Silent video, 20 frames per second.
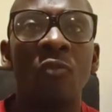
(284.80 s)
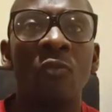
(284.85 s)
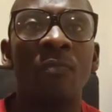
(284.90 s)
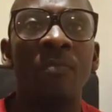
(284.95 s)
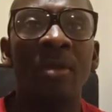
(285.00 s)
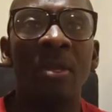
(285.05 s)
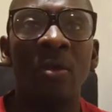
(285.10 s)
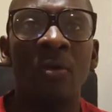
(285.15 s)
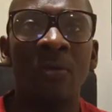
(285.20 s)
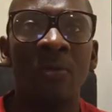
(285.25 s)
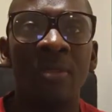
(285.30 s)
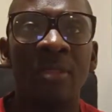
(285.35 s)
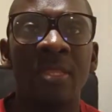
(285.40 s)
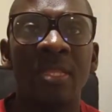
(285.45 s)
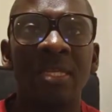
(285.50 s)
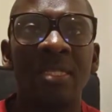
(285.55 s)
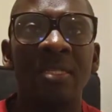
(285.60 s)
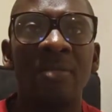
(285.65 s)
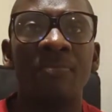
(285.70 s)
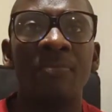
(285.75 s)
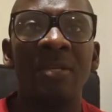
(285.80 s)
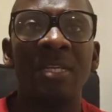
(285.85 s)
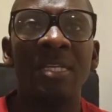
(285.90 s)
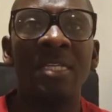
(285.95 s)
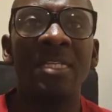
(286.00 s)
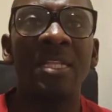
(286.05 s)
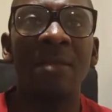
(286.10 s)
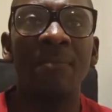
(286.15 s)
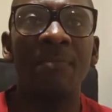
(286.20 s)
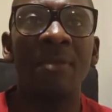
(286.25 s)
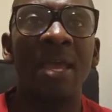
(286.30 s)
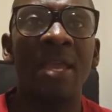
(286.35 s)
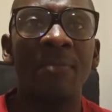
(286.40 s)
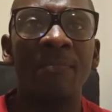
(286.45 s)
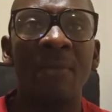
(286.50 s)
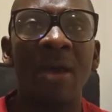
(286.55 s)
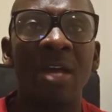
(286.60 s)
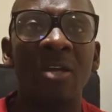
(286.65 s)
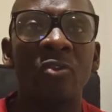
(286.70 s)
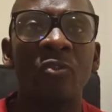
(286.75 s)
will be on this. Please reply
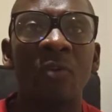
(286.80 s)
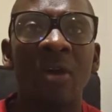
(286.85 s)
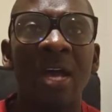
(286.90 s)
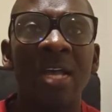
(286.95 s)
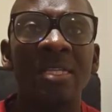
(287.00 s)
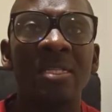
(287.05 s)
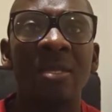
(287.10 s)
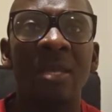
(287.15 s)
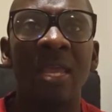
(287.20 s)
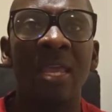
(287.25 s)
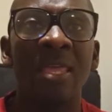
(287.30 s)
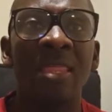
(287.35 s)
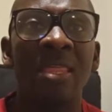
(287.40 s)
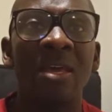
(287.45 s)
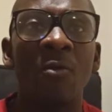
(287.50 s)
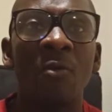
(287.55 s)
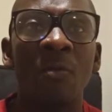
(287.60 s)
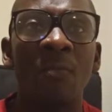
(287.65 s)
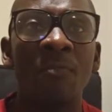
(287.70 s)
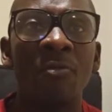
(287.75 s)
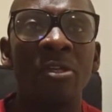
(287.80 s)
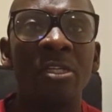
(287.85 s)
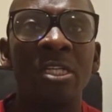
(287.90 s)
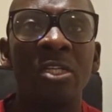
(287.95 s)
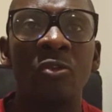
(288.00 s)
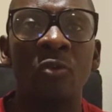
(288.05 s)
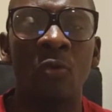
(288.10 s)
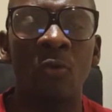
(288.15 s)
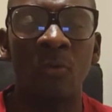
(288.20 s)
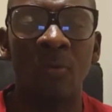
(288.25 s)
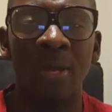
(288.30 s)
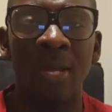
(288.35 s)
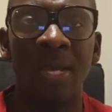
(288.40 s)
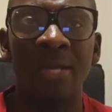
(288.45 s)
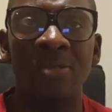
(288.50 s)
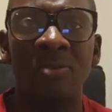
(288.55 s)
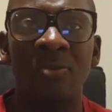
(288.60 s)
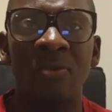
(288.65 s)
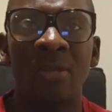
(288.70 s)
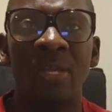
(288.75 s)
back to us. Either we push it or we
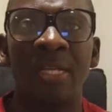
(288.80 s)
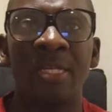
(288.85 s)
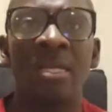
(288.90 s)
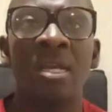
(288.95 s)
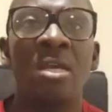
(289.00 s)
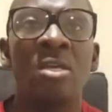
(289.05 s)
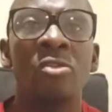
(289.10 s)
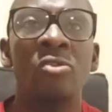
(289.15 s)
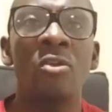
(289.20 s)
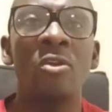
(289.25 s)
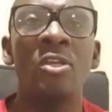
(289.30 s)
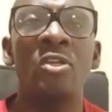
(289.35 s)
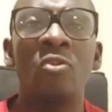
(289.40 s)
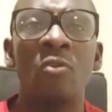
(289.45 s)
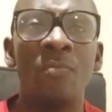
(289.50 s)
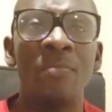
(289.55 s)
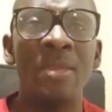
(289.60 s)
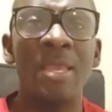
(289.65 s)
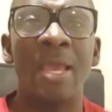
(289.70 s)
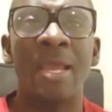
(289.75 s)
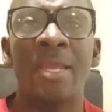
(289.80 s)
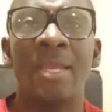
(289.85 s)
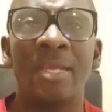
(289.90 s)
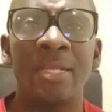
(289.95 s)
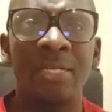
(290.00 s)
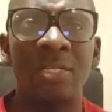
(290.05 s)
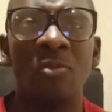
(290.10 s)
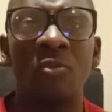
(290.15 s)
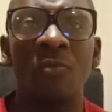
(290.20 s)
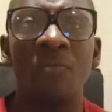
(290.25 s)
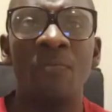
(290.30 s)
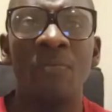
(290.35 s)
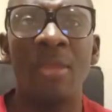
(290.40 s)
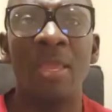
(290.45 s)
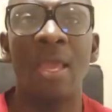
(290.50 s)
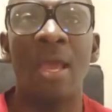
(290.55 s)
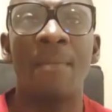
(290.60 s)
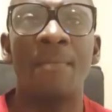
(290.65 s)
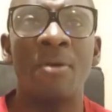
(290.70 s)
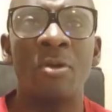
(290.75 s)
cancel it. So it will be
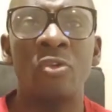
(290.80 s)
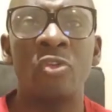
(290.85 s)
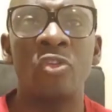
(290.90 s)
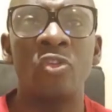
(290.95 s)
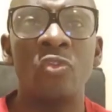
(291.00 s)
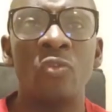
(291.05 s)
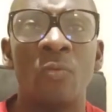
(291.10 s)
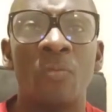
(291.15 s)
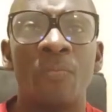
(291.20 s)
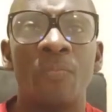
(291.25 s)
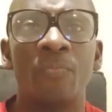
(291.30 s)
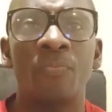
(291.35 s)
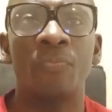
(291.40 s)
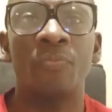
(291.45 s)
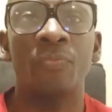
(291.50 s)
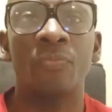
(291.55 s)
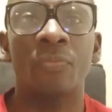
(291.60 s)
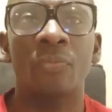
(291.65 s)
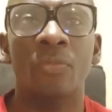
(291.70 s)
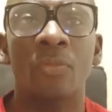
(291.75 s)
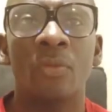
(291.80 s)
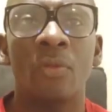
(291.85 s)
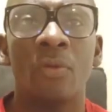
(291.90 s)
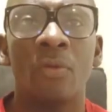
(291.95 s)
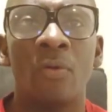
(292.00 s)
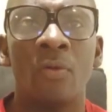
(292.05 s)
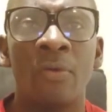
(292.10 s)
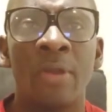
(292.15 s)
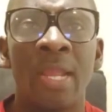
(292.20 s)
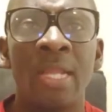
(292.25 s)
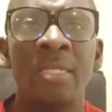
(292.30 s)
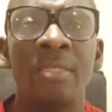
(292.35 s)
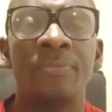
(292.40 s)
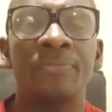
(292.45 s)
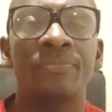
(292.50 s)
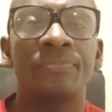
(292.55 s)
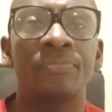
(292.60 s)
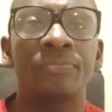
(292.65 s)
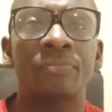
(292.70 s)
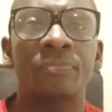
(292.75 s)
about two. Alright?
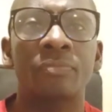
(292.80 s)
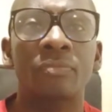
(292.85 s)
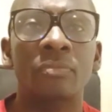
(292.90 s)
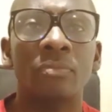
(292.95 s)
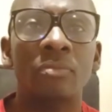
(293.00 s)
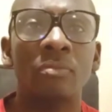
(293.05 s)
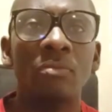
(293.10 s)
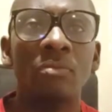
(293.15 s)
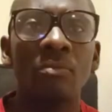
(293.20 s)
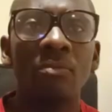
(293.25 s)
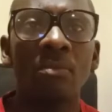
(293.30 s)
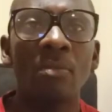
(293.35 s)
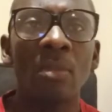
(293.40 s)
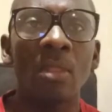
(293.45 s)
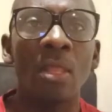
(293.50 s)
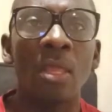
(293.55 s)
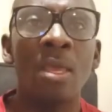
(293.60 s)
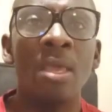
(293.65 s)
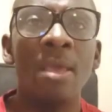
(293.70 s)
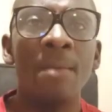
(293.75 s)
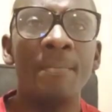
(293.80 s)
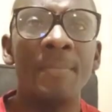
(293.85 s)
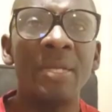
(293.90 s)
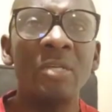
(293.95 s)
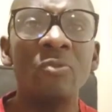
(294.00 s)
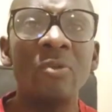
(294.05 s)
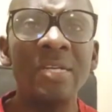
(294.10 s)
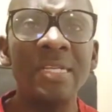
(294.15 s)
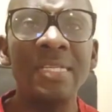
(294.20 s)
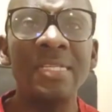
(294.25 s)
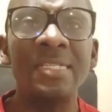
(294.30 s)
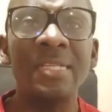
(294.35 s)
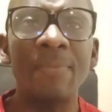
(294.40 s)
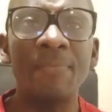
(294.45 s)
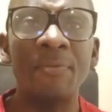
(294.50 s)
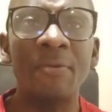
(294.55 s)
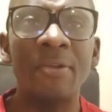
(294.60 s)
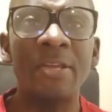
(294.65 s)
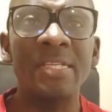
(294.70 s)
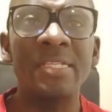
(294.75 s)
But what is
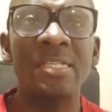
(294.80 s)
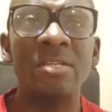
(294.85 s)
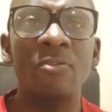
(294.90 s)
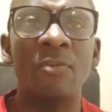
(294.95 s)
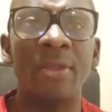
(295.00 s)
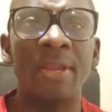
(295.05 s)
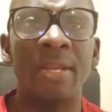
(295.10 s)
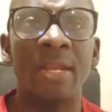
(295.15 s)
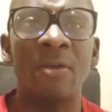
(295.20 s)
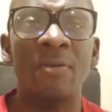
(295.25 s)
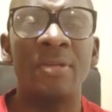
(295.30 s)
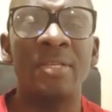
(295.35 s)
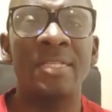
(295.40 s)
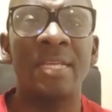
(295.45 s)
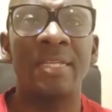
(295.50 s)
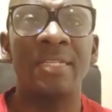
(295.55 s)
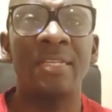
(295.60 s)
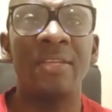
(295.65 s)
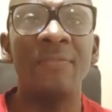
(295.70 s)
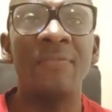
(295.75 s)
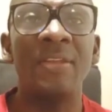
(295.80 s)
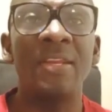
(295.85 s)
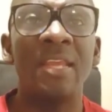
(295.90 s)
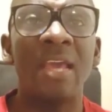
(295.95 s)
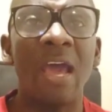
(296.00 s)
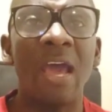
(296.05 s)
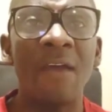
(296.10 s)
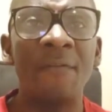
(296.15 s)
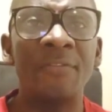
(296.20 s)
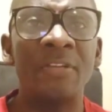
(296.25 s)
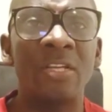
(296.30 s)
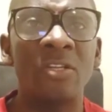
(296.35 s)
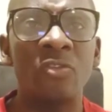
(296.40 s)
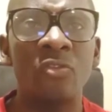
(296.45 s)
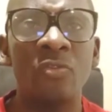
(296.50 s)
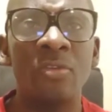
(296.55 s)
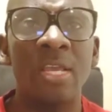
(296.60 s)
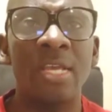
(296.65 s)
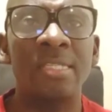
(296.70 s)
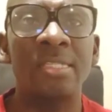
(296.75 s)
surprising right now is that even after
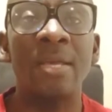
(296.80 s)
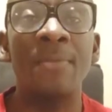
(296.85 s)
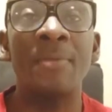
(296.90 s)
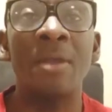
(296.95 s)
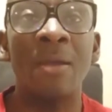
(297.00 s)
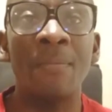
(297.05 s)
2 years, some